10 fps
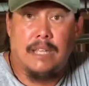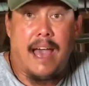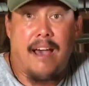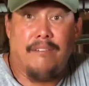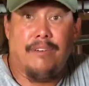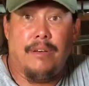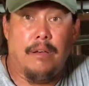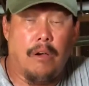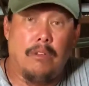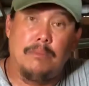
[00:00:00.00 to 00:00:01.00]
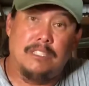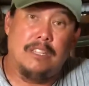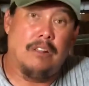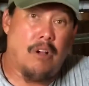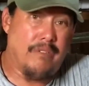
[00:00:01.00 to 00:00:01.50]
to have, or the
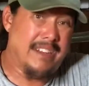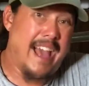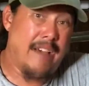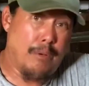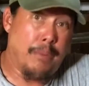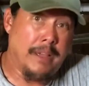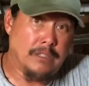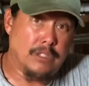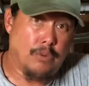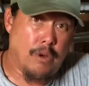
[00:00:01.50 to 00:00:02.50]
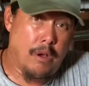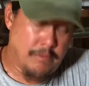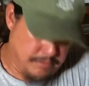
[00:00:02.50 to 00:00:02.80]
mosquito larvae to have a place to grow.